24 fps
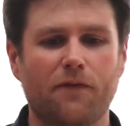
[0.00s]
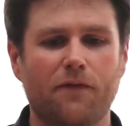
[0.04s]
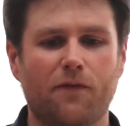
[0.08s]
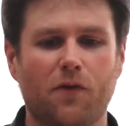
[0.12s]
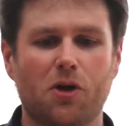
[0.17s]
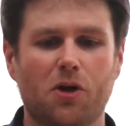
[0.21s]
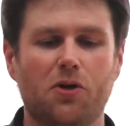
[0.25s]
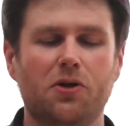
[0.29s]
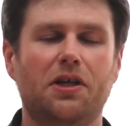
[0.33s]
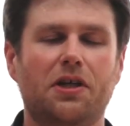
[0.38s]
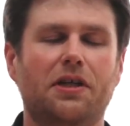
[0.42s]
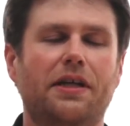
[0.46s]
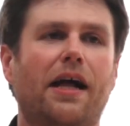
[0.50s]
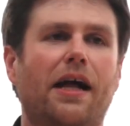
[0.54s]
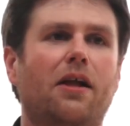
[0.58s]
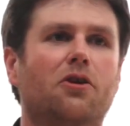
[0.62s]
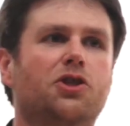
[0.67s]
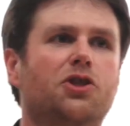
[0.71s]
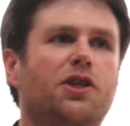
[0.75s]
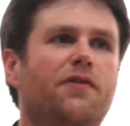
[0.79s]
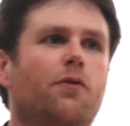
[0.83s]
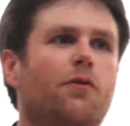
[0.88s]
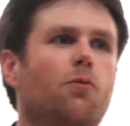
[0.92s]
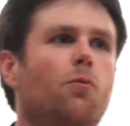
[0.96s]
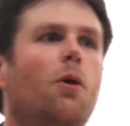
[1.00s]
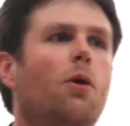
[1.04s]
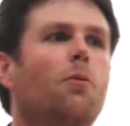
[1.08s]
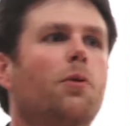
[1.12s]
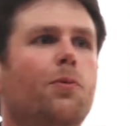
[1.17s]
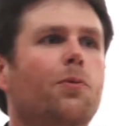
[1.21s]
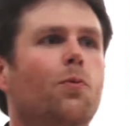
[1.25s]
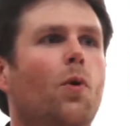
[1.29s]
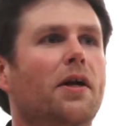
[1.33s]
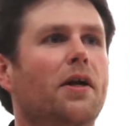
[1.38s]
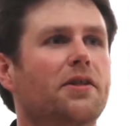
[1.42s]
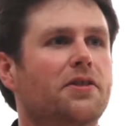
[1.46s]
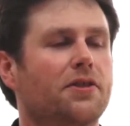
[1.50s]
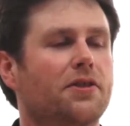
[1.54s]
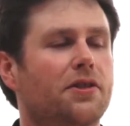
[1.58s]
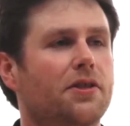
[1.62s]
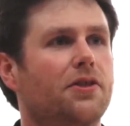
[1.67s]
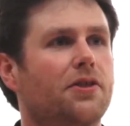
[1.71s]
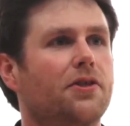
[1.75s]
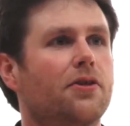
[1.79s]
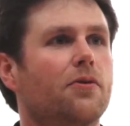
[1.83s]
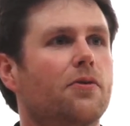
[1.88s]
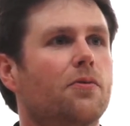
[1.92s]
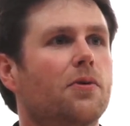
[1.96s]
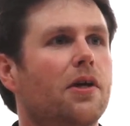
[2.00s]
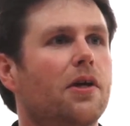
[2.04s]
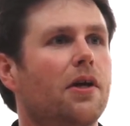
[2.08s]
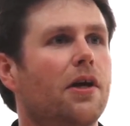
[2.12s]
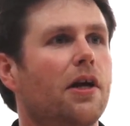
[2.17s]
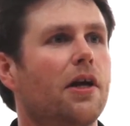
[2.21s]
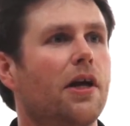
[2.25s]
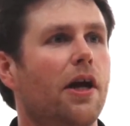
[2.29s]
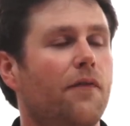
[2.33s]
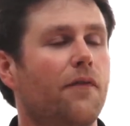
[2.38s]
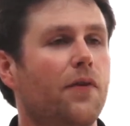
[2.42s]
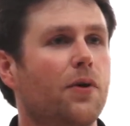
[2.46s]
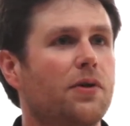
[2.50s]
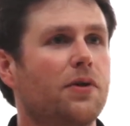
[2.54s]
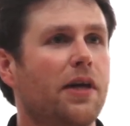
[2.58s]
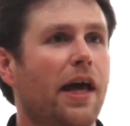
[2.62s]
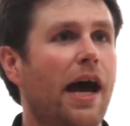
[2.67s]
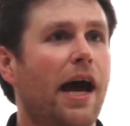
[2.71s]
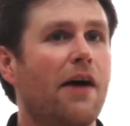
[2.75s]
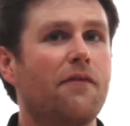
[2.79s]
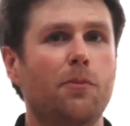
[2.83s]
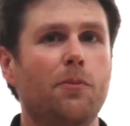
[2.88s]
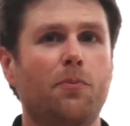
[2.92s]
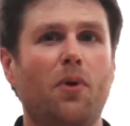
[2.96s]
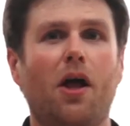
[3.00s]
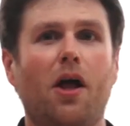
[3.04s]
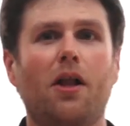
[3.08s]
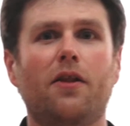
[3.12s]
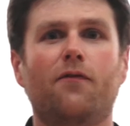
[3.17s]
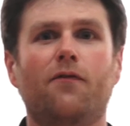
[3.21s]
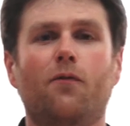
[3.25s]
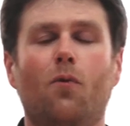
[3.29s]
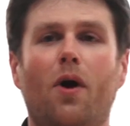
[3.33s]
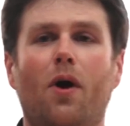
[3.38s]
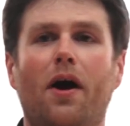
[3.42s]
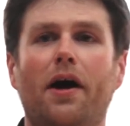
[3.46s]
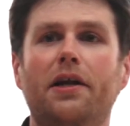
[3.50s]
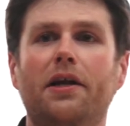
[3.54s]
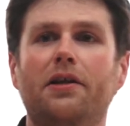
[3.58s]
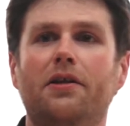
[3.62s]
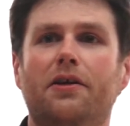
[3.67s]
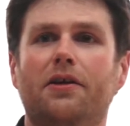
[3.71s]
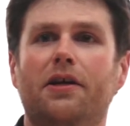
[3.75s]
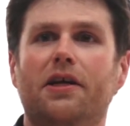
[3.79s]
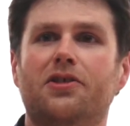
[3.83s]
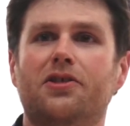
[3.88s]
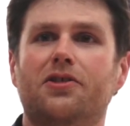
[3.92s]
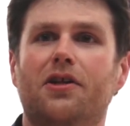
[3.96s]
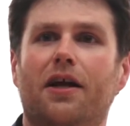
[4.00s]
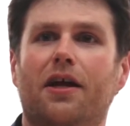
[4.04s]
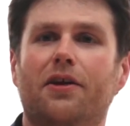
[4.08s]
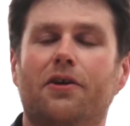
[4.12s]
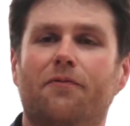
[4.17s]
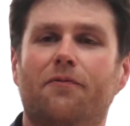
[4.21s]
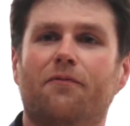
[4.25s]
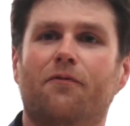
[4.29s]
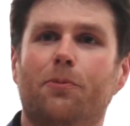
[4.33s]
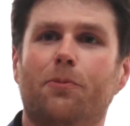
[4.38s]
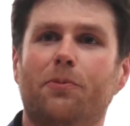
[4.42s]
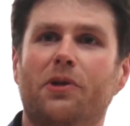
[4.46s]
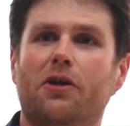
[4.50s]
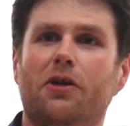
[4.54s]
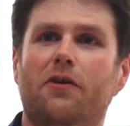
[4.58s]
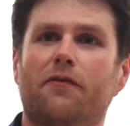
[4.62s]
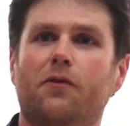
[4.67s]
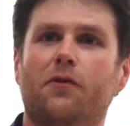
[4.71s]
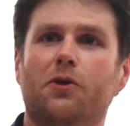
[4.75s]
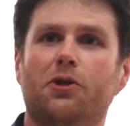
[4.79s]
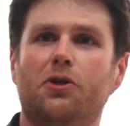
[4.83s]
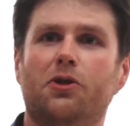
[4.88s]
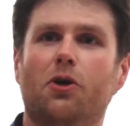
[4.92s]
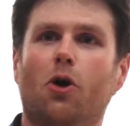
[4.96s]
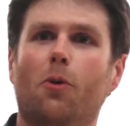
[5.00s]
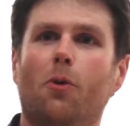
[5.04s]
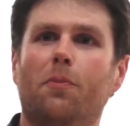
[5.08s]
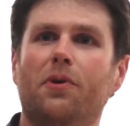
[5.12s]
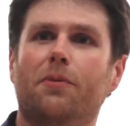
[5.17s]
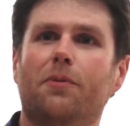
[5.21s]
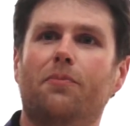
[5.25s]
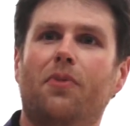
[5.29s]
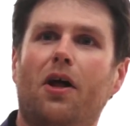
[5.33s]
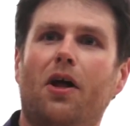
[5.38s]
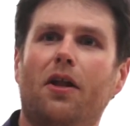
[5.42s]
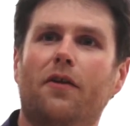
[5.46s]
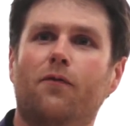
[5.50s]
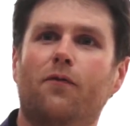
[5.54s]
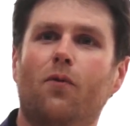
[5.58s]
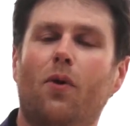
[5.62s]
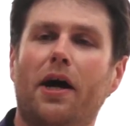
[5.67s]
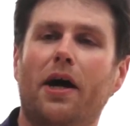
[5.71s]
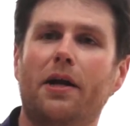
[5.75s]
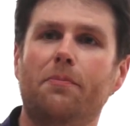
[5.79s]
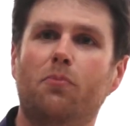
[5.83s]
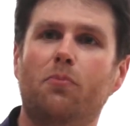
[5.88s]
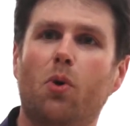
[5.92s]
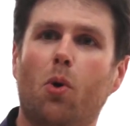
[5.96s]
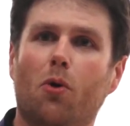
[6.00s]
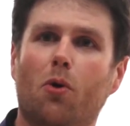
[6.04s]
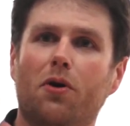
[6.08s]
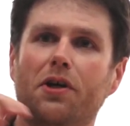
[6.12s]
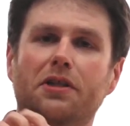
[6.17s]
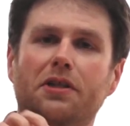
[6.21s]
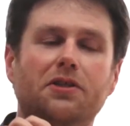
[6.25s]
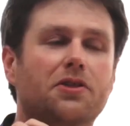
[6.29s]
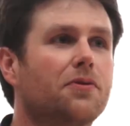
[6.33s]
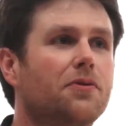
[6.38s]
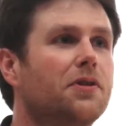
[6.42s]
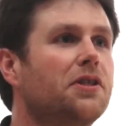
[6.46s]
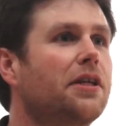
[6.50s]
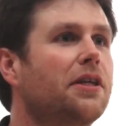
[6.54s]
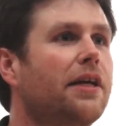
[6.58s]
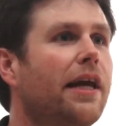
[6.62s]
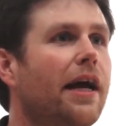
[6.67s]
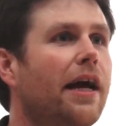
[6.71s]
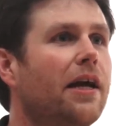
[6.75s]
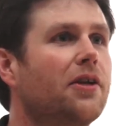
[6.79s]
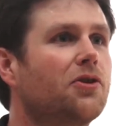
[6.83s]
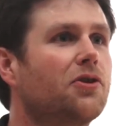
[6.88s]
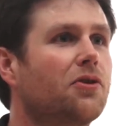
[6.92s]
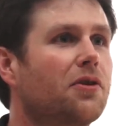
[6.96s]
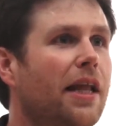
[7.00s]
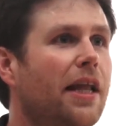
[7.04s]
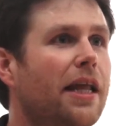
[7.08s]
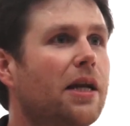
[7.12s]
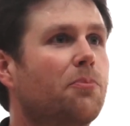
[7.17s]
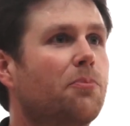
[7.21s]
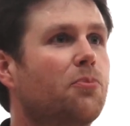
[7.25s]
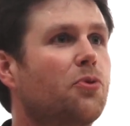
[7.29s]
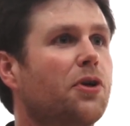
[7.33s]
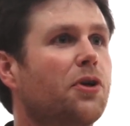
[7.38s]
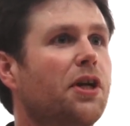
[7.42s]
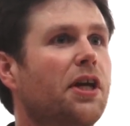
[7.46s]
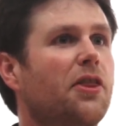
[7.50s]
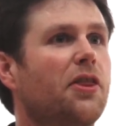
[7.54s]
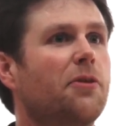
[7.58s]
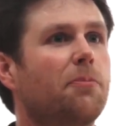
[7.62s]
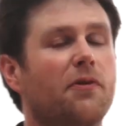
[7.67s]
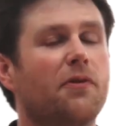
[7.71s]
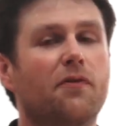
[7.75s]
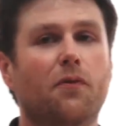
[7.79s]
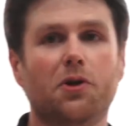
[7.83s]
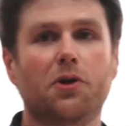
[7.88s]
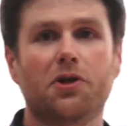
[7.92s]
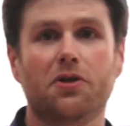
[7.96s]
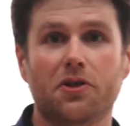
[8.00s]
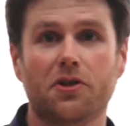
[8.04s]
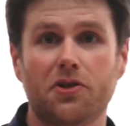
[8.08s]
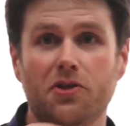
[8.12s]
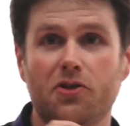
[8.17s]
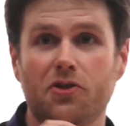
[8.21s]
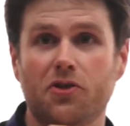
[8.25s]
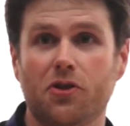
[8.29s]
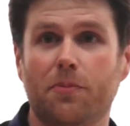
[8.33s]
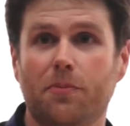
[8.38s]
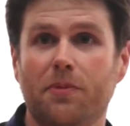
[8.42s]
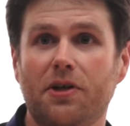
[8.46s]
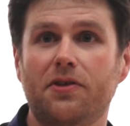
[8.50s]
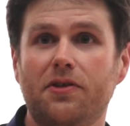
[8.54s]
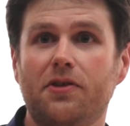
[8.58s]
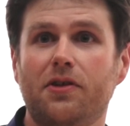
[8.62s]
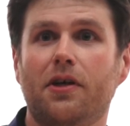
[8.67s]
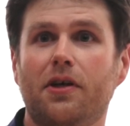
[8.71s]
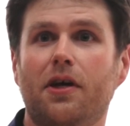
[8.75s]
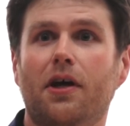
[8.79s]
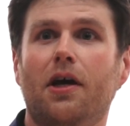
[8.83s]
for a good analogy for what we wanted to do. If you have a ball of wine, it's not unfamiliar for you to open a ball of wine, pour it into a decanter, and let it breathe before you consume it.